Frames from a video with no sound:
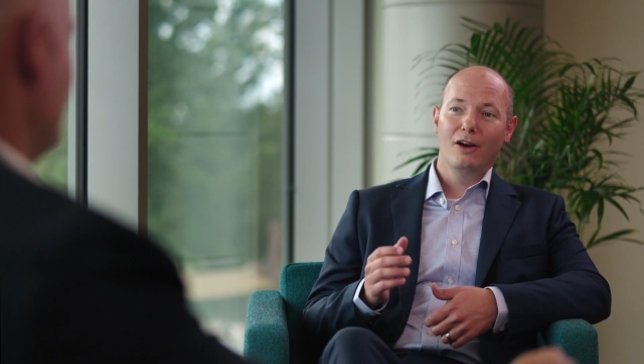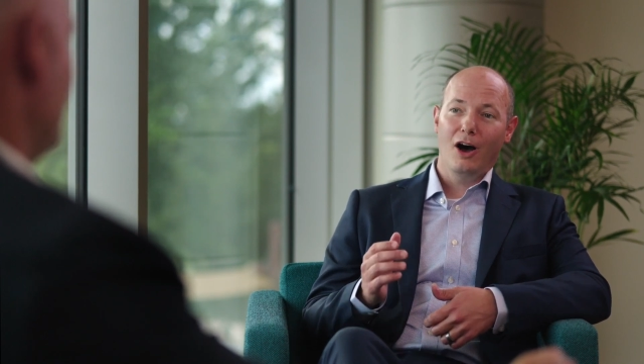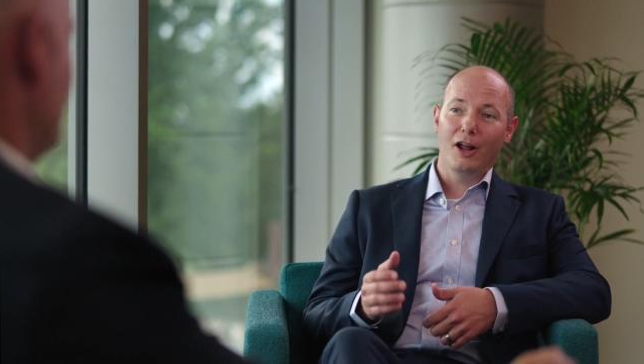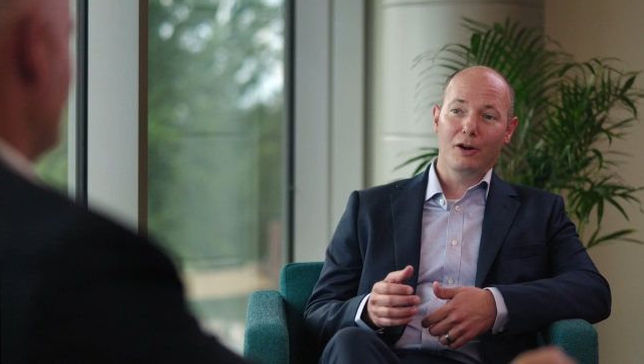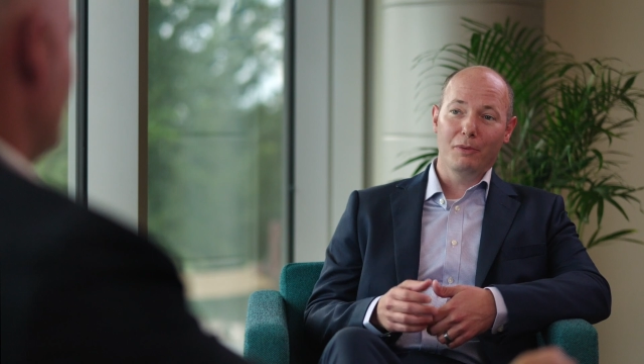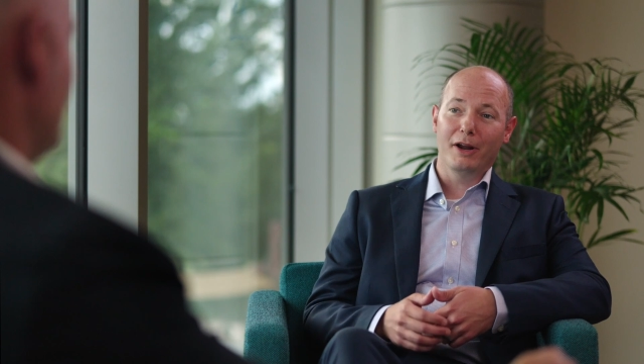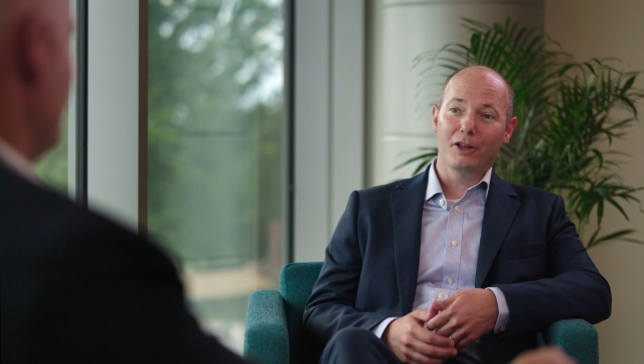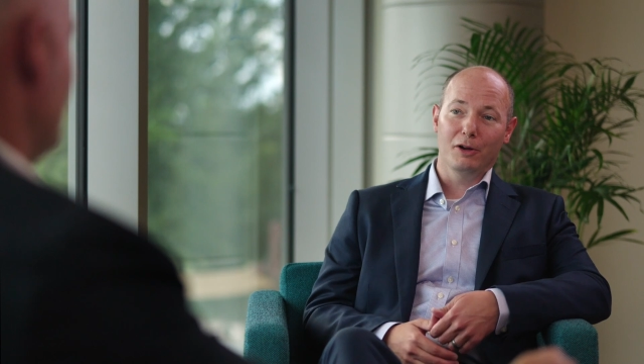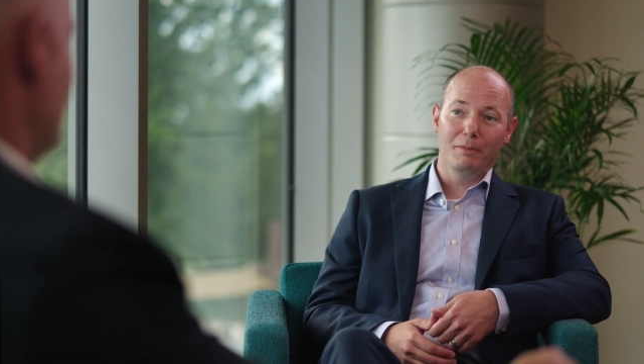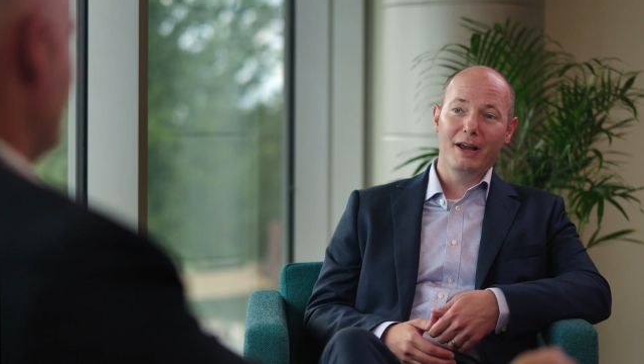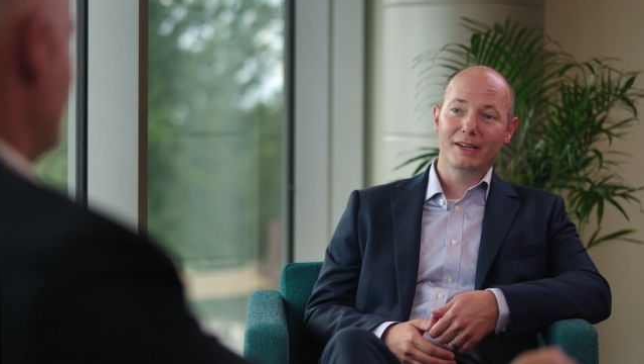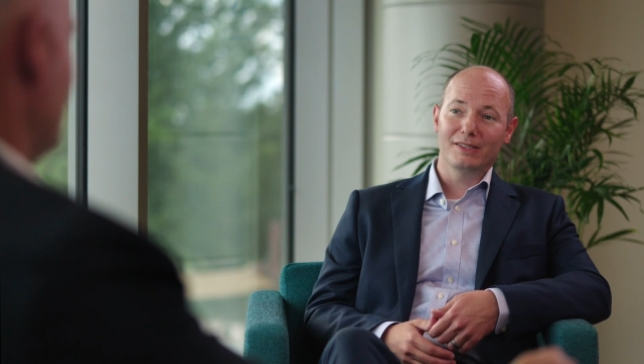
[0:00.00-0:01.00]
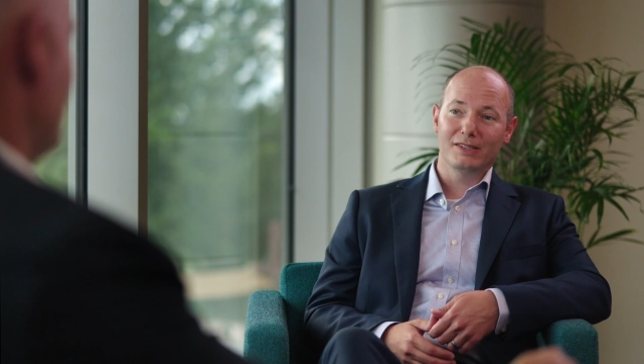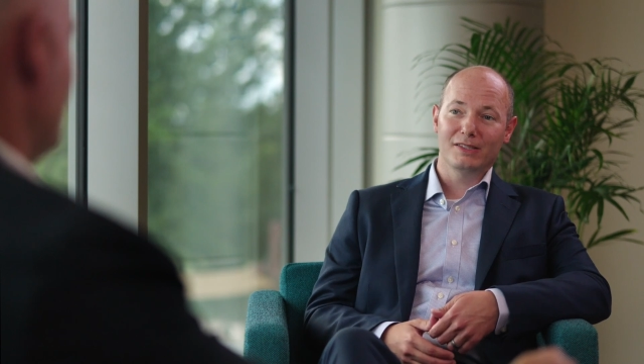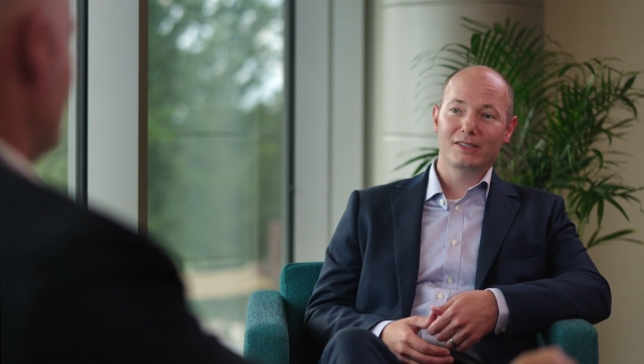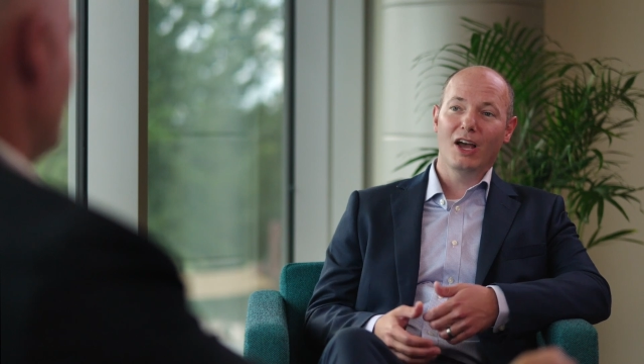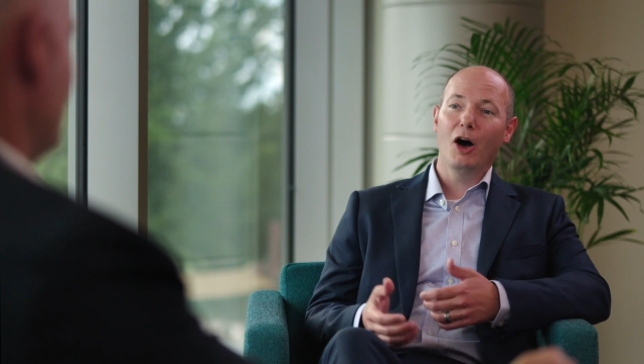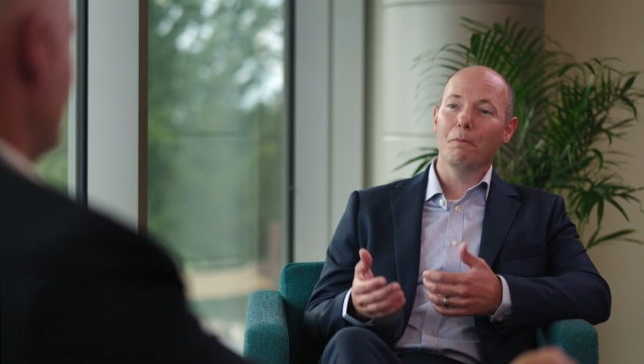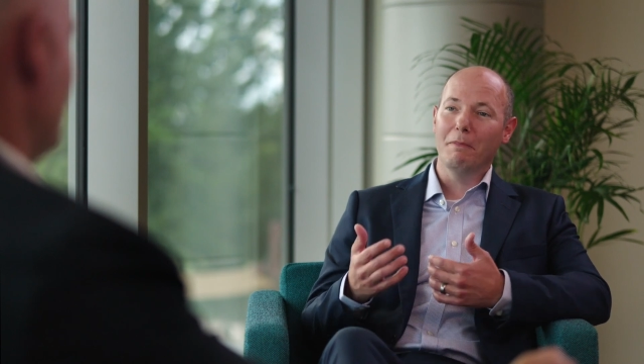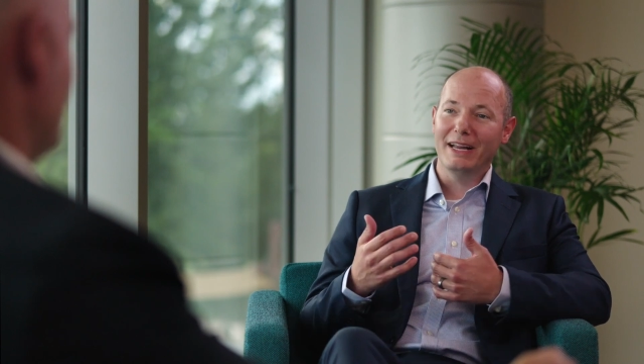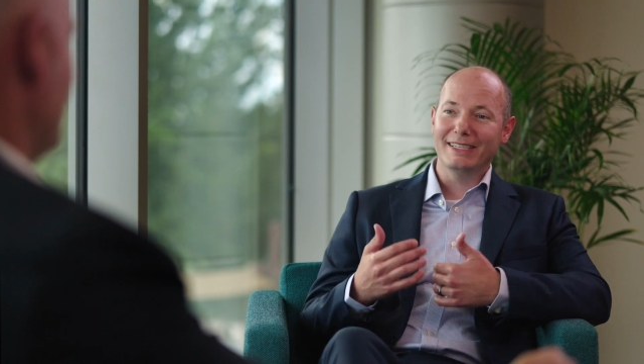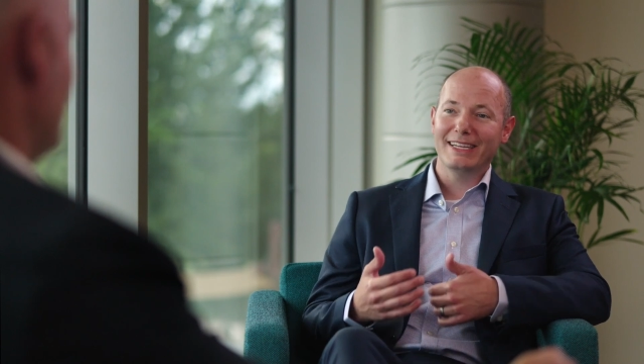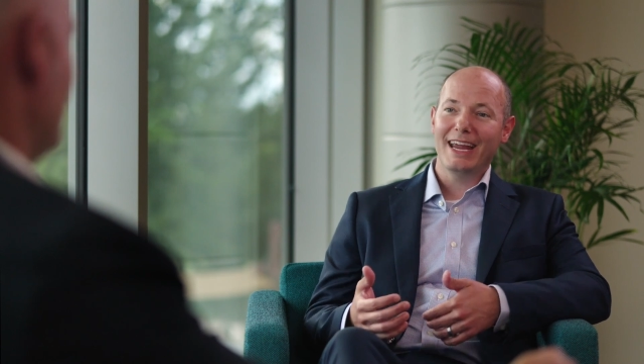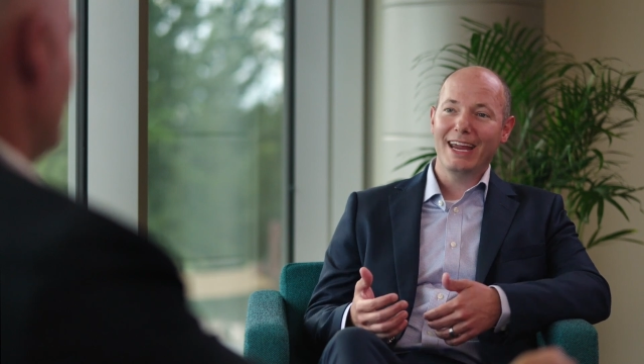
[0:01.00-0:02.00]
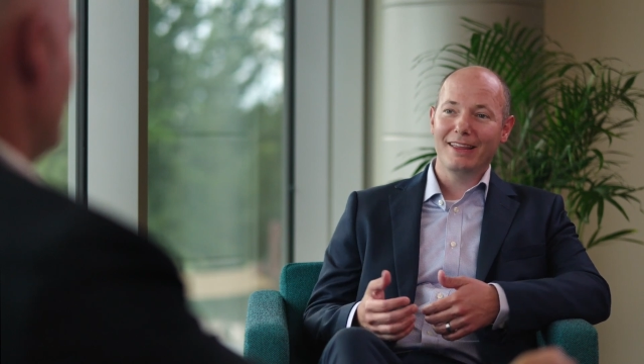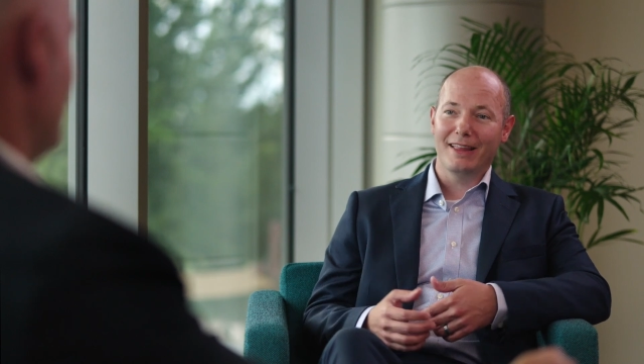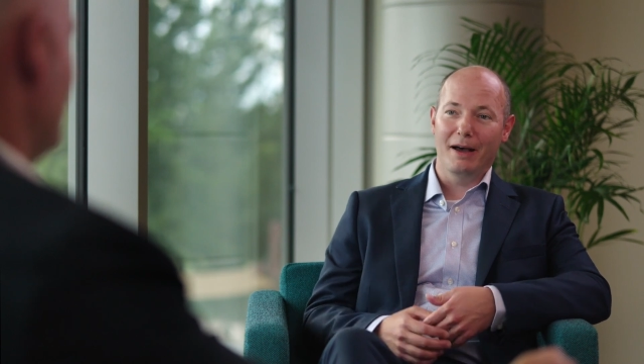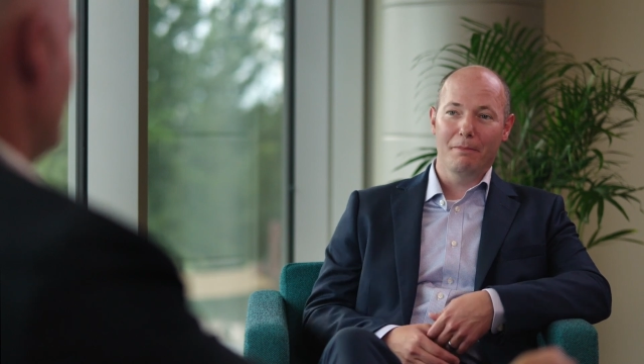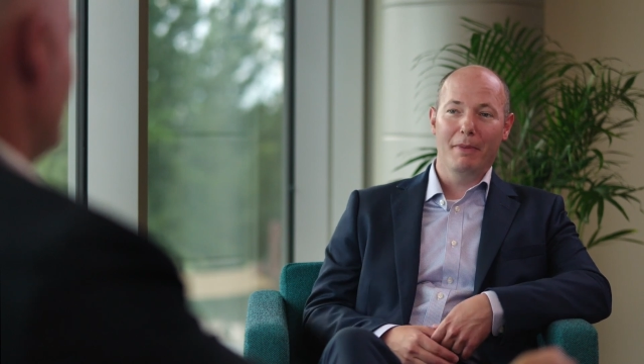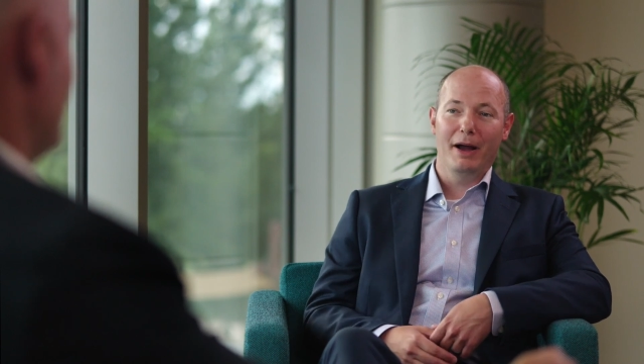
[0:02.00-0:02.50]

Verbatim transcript: on a regular basis to help maintain that